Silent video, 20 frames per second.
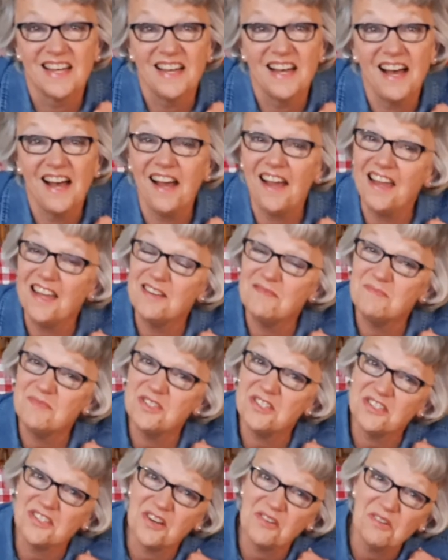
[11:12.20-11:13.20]
I am
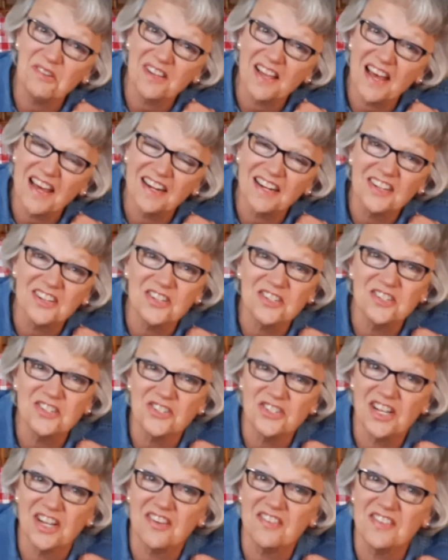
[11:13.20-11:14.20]
so glad I could
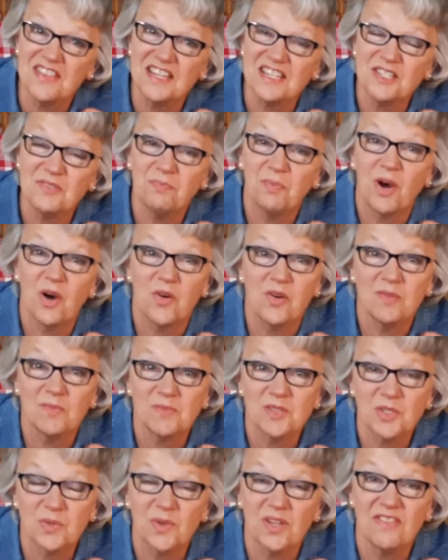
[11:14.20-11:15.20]
share these
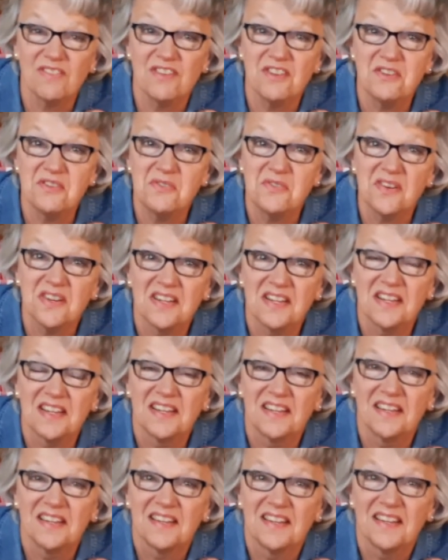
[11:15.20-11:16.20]
poems with you.
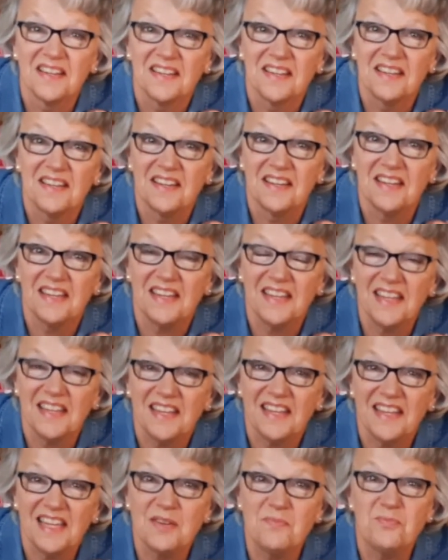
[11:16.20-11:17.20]

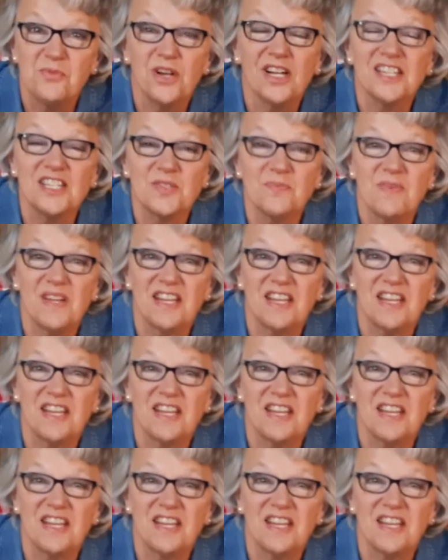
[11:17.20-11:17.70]
It brings me